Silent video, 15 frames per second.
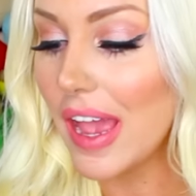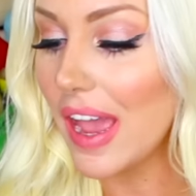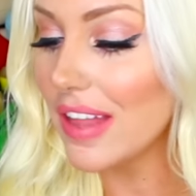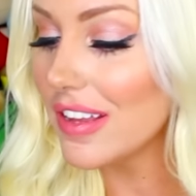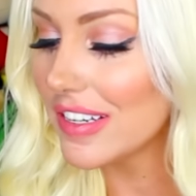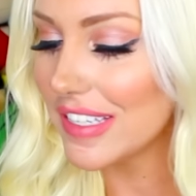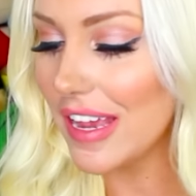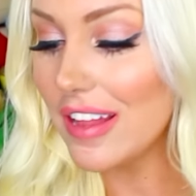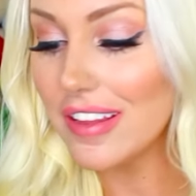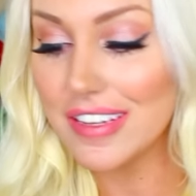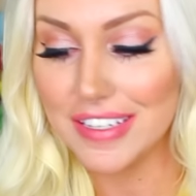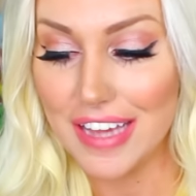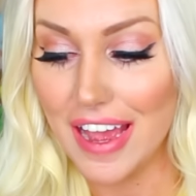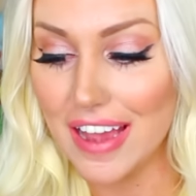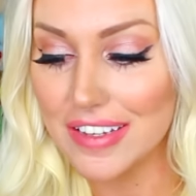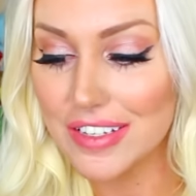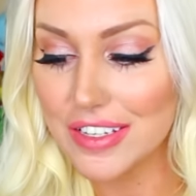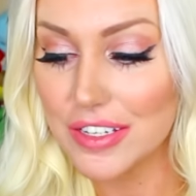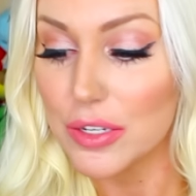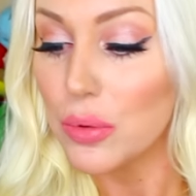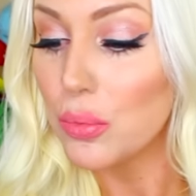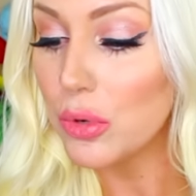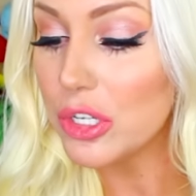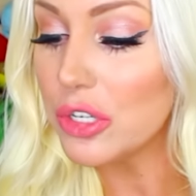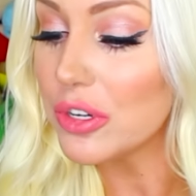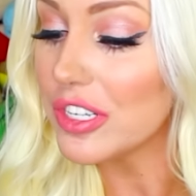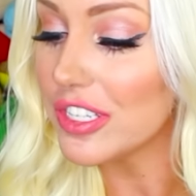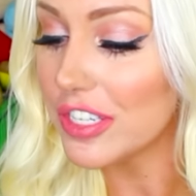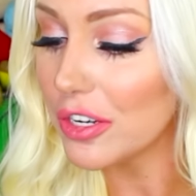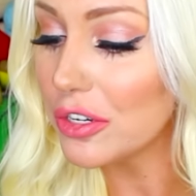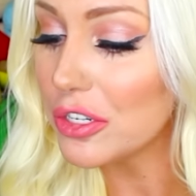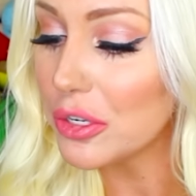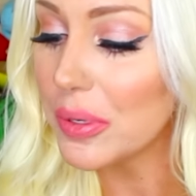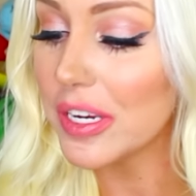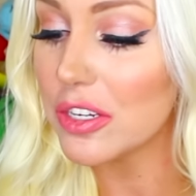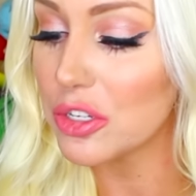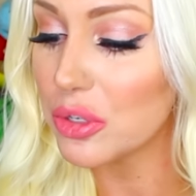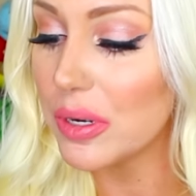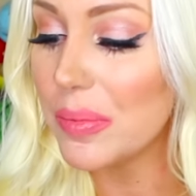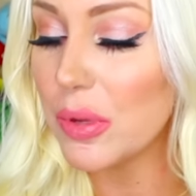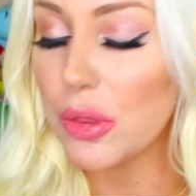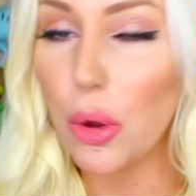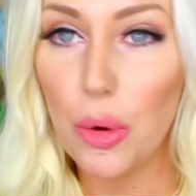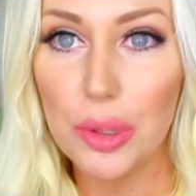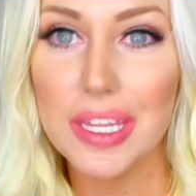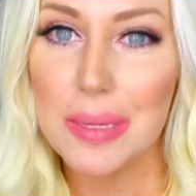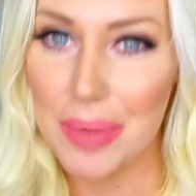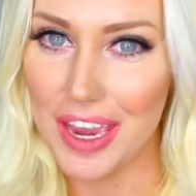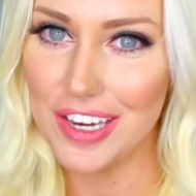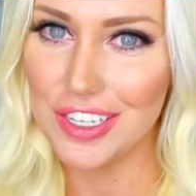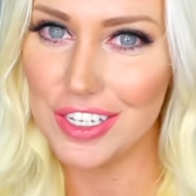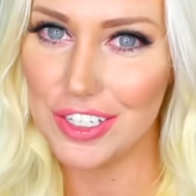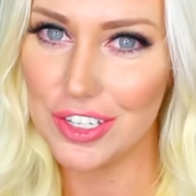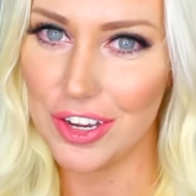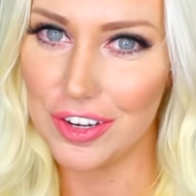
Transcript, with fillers: Alex Ellis asks, would you consider doing a stream with only pasties